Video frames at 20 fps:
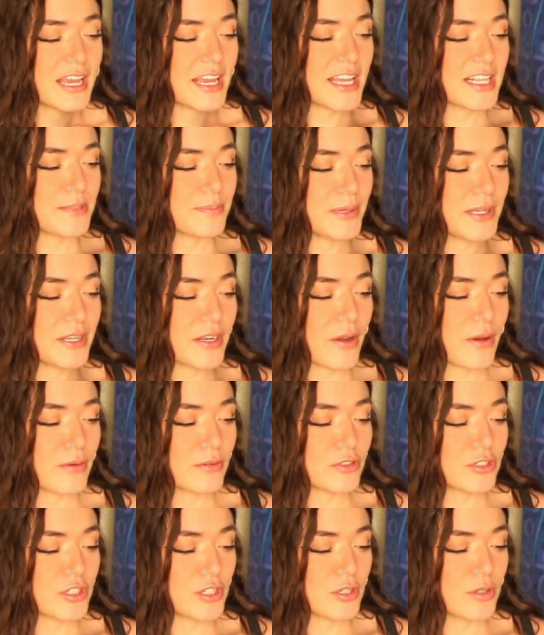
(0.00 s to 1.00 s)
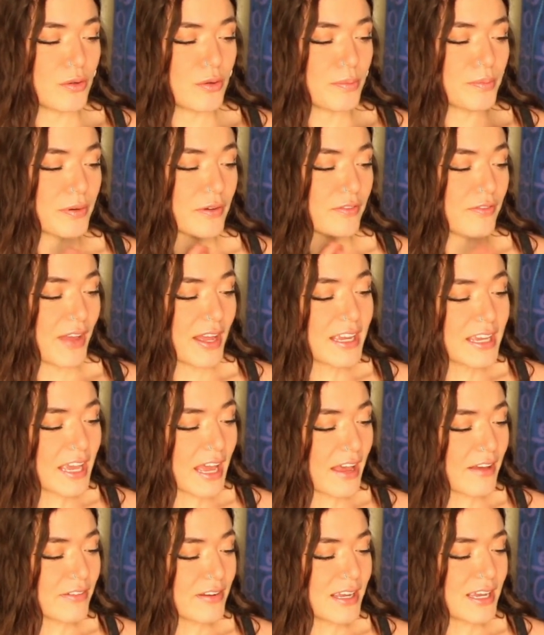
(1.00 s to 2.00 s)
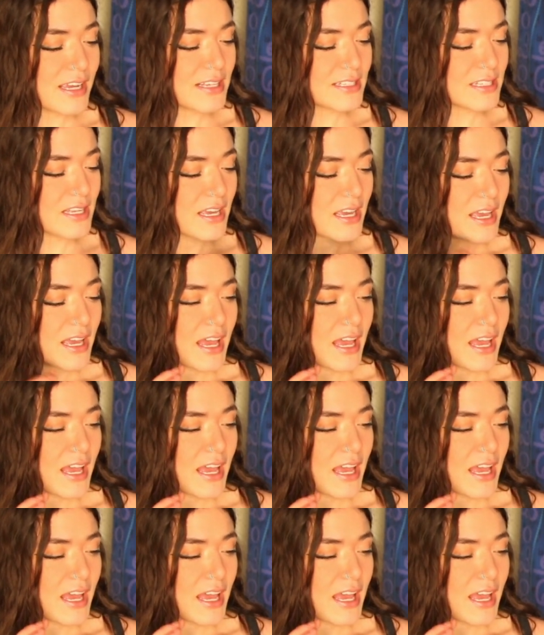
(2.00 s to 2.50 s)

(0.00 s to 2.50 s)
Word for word: It's been known to prevent cavities